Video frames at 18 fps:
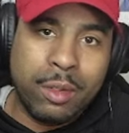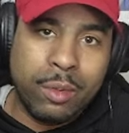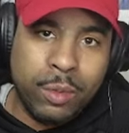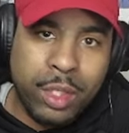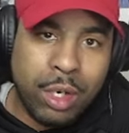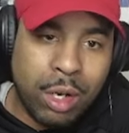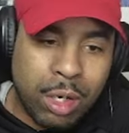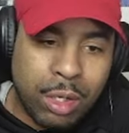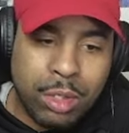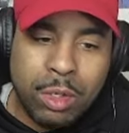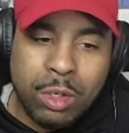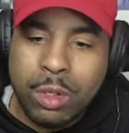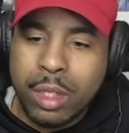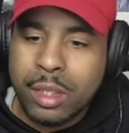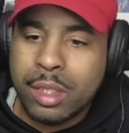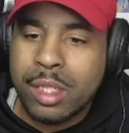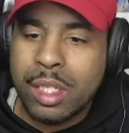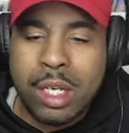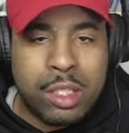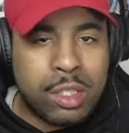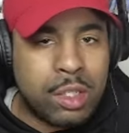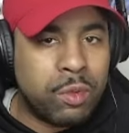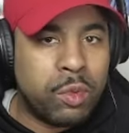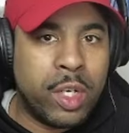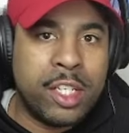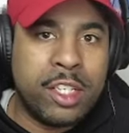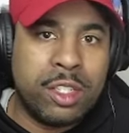And we all know
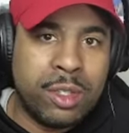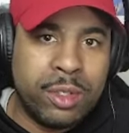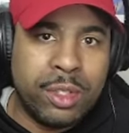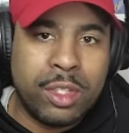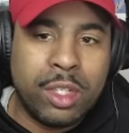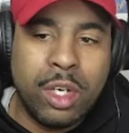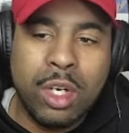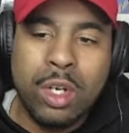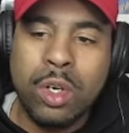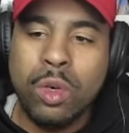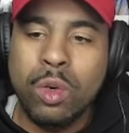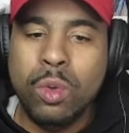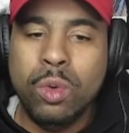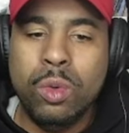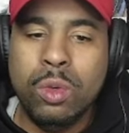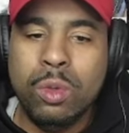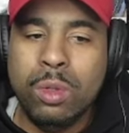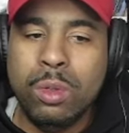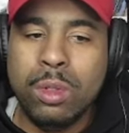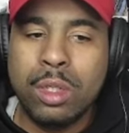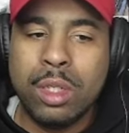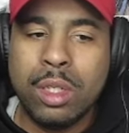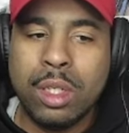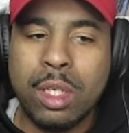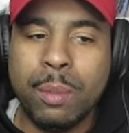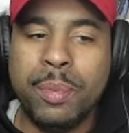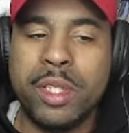tons of wrestlers who
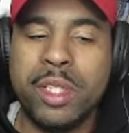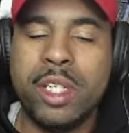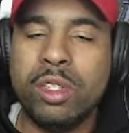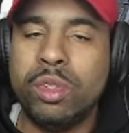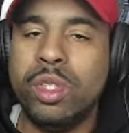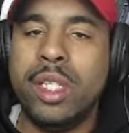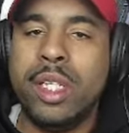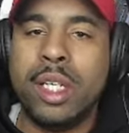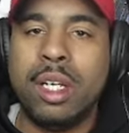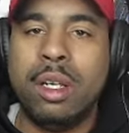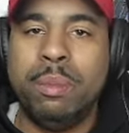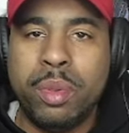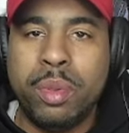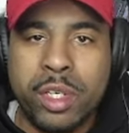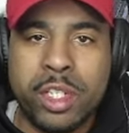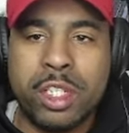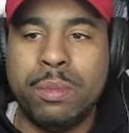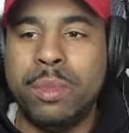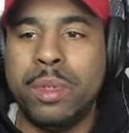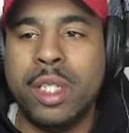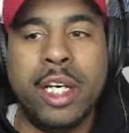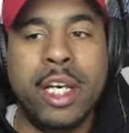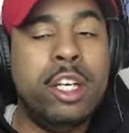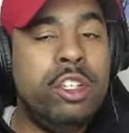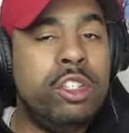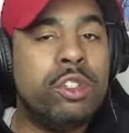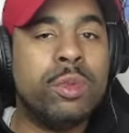could potentially get a push, but
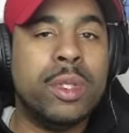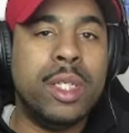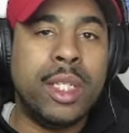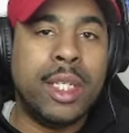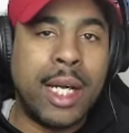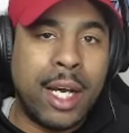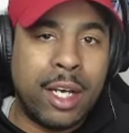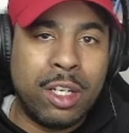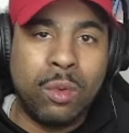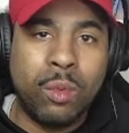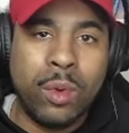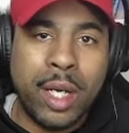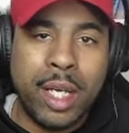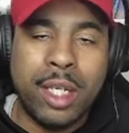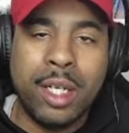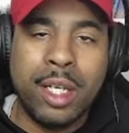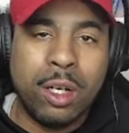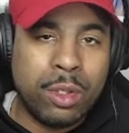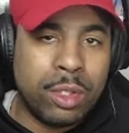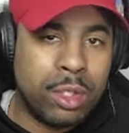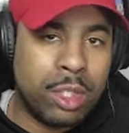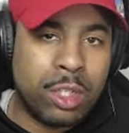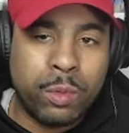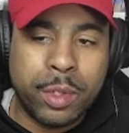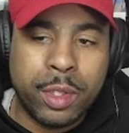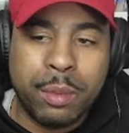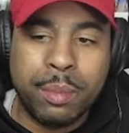injury got in the way and held
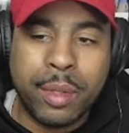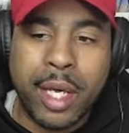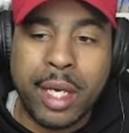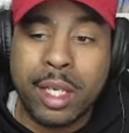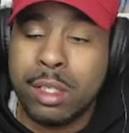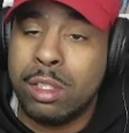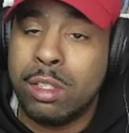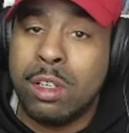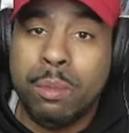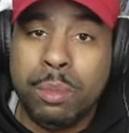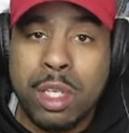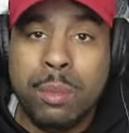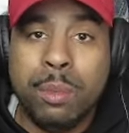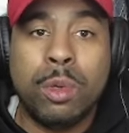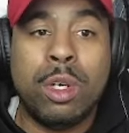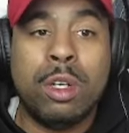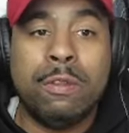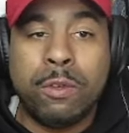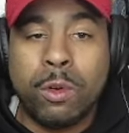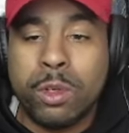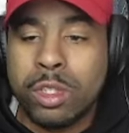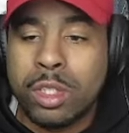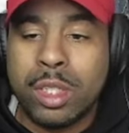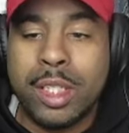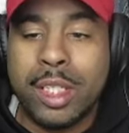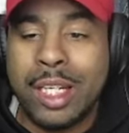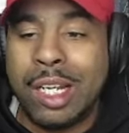their career back. And some people,
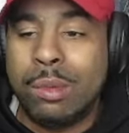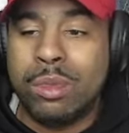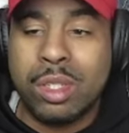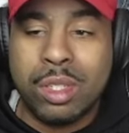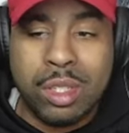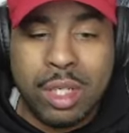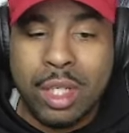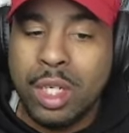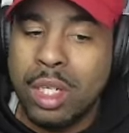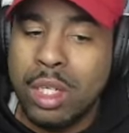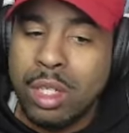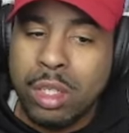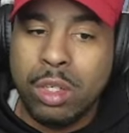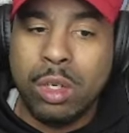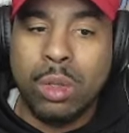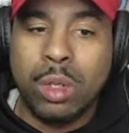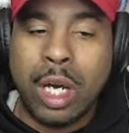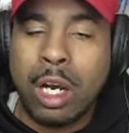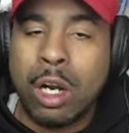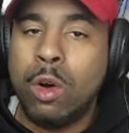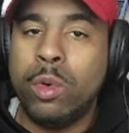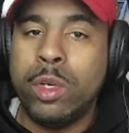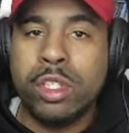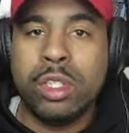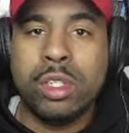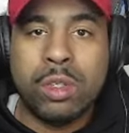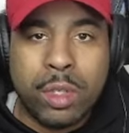unfortunately, and I'm just, you know, I
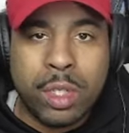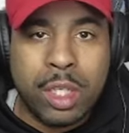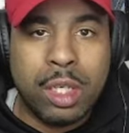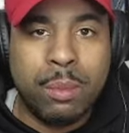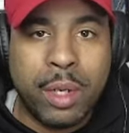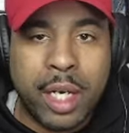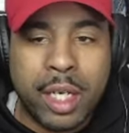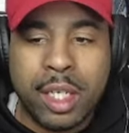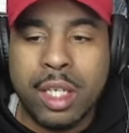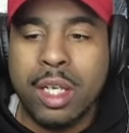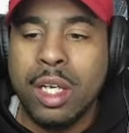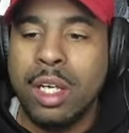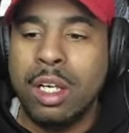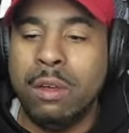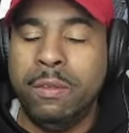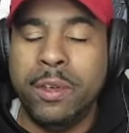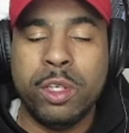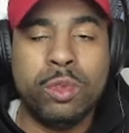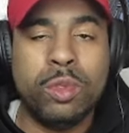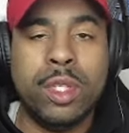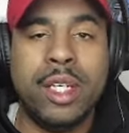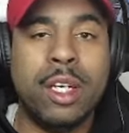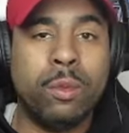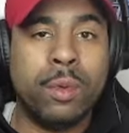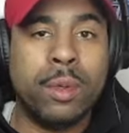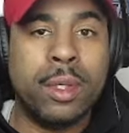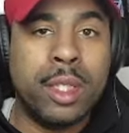don't wish this on anybody,
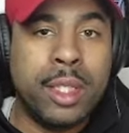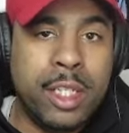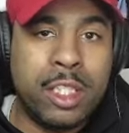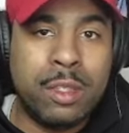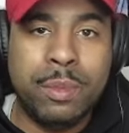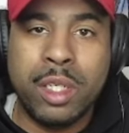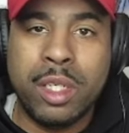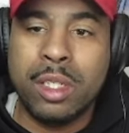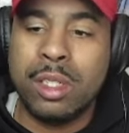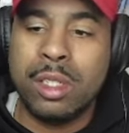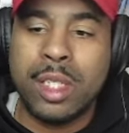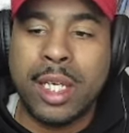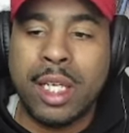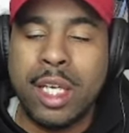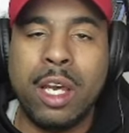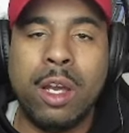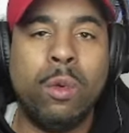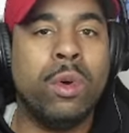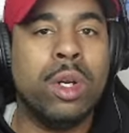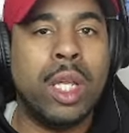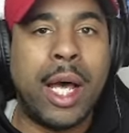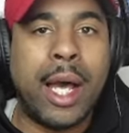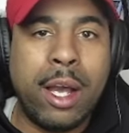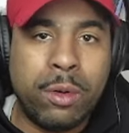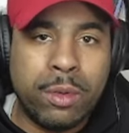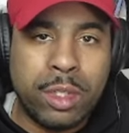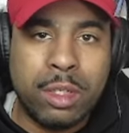eventually get released because they can't
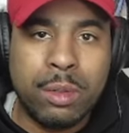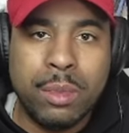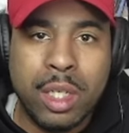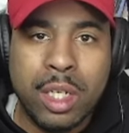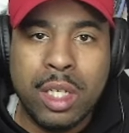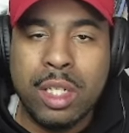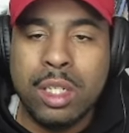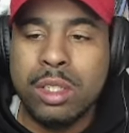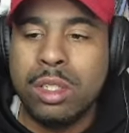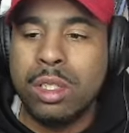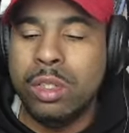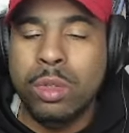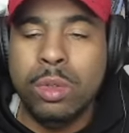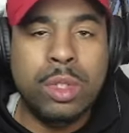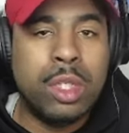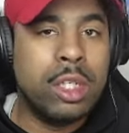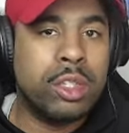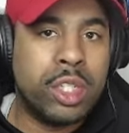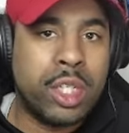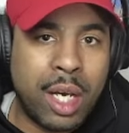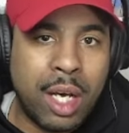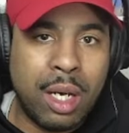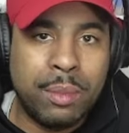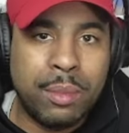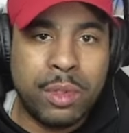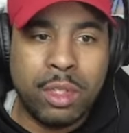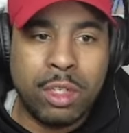rely on them to do their
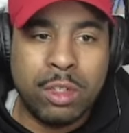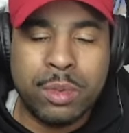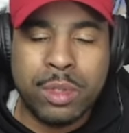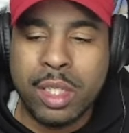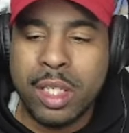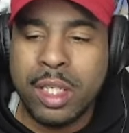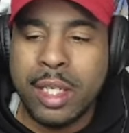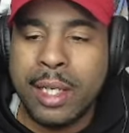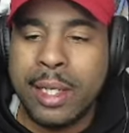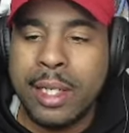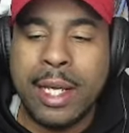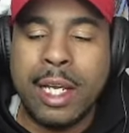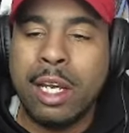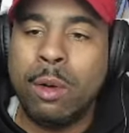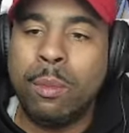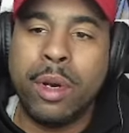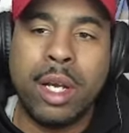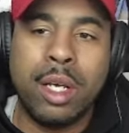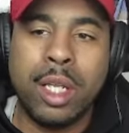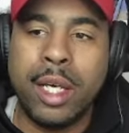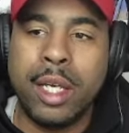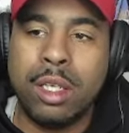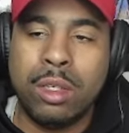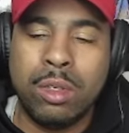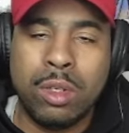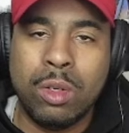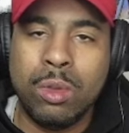job. You know what I'm saying? And they're probably
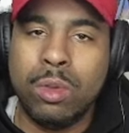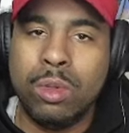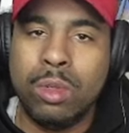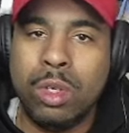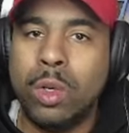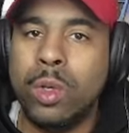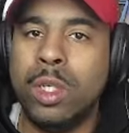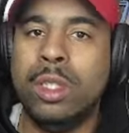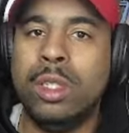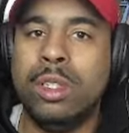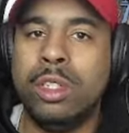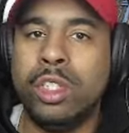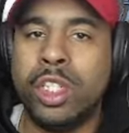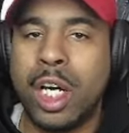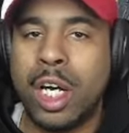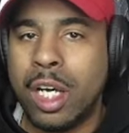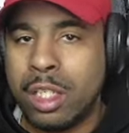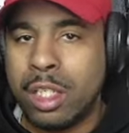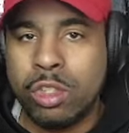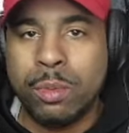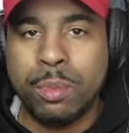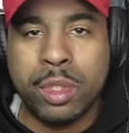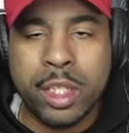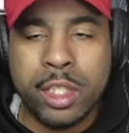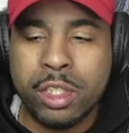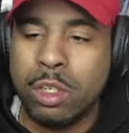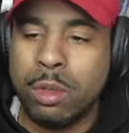like, you know, knowing Shawn and
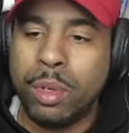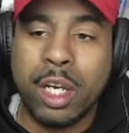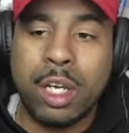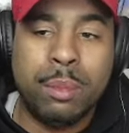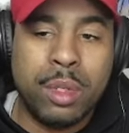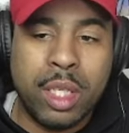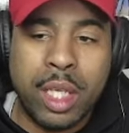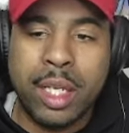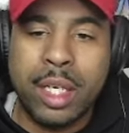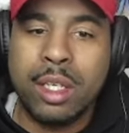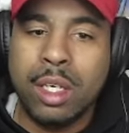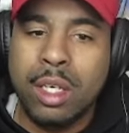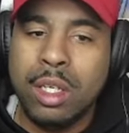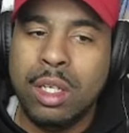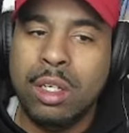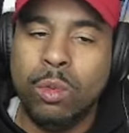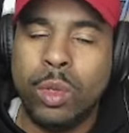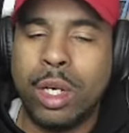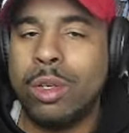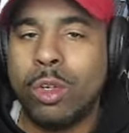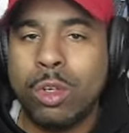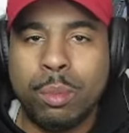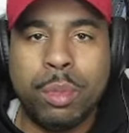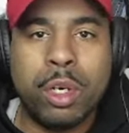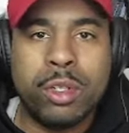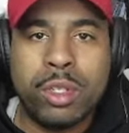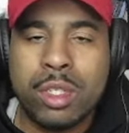Triple H, they'll probably be like, I don't
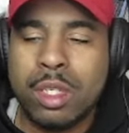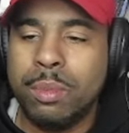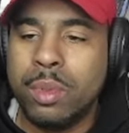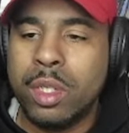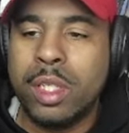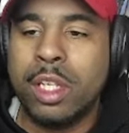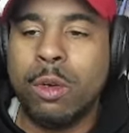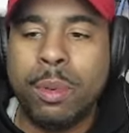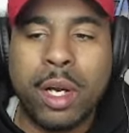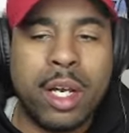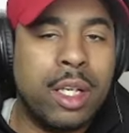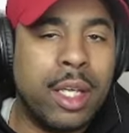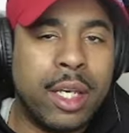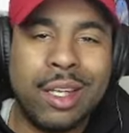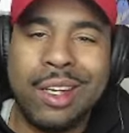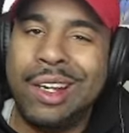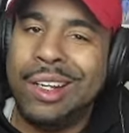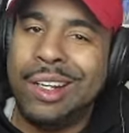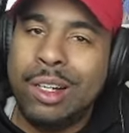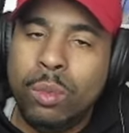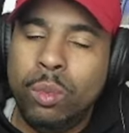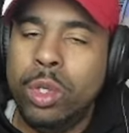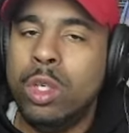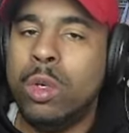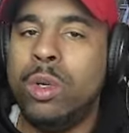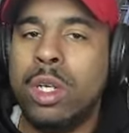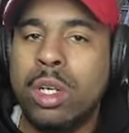know him personally, but they're probably like,
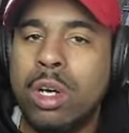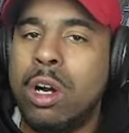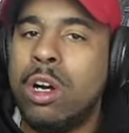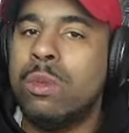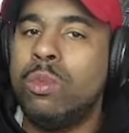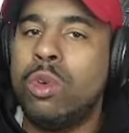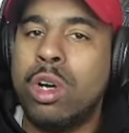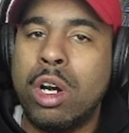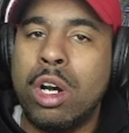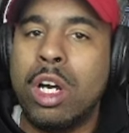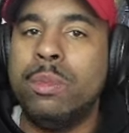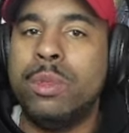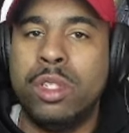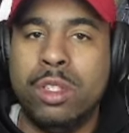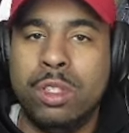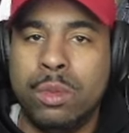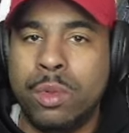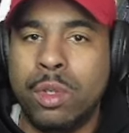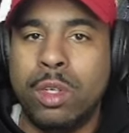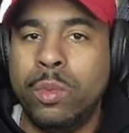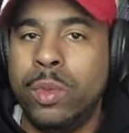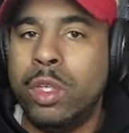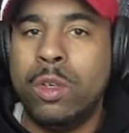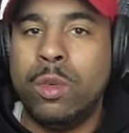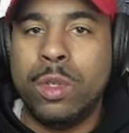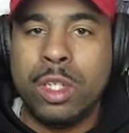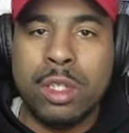we don't want to cause more harm to you, bro.
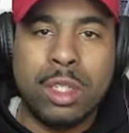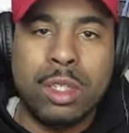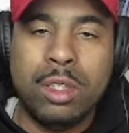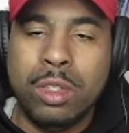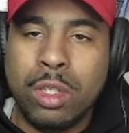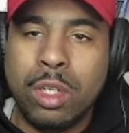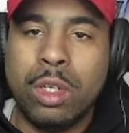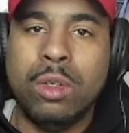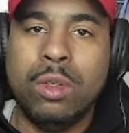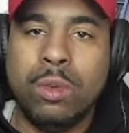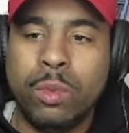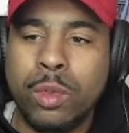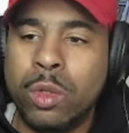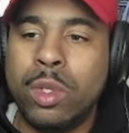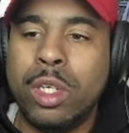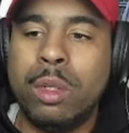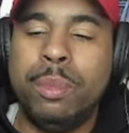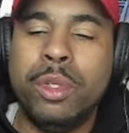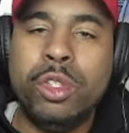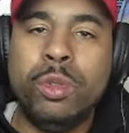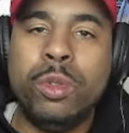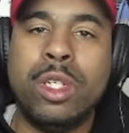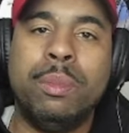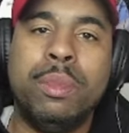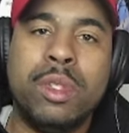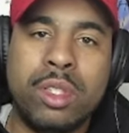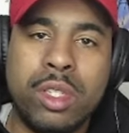We don't want to, you know, we don't want to put
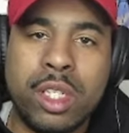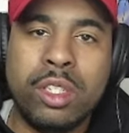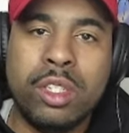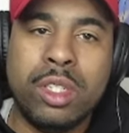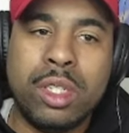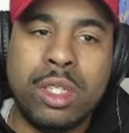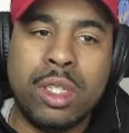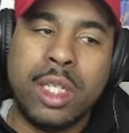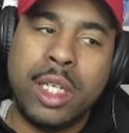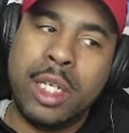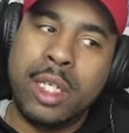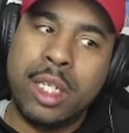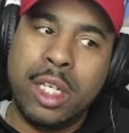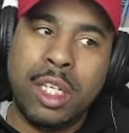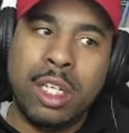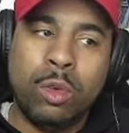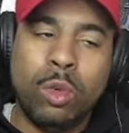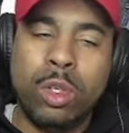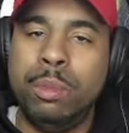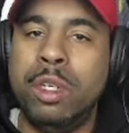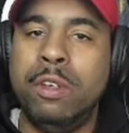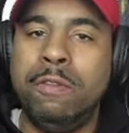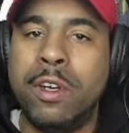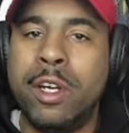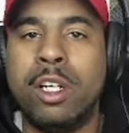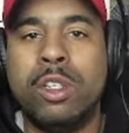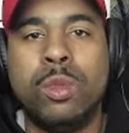you in a position and then it wouldn't
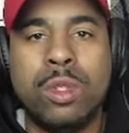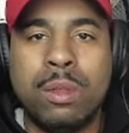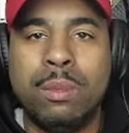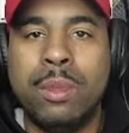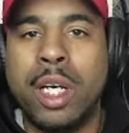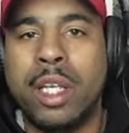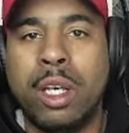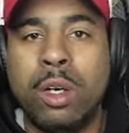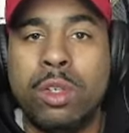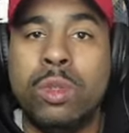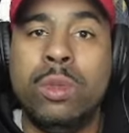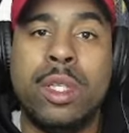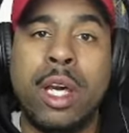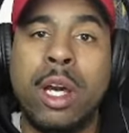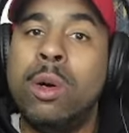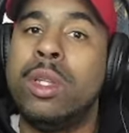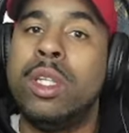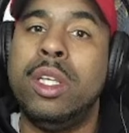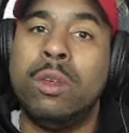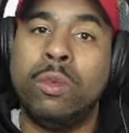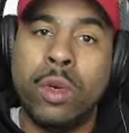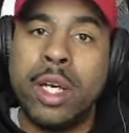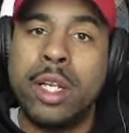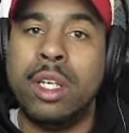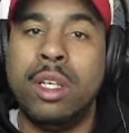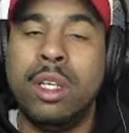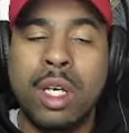be fair to somebody else who's healthy and
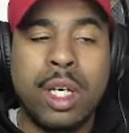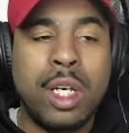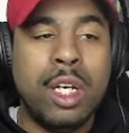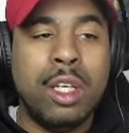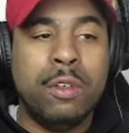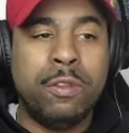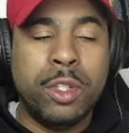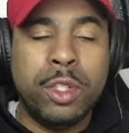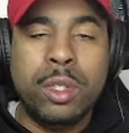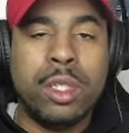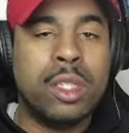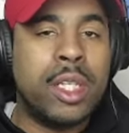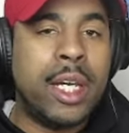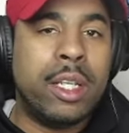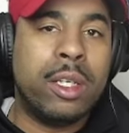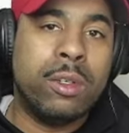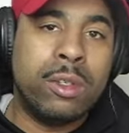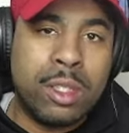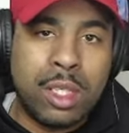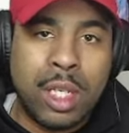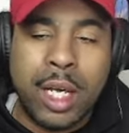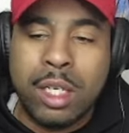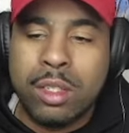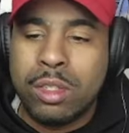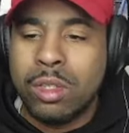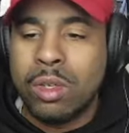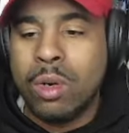ready for you to take their
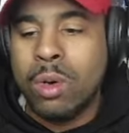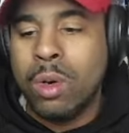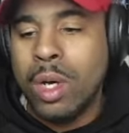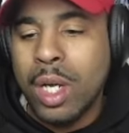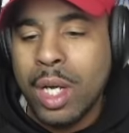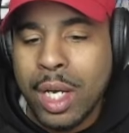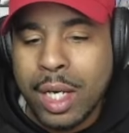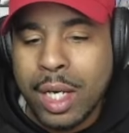slot. So,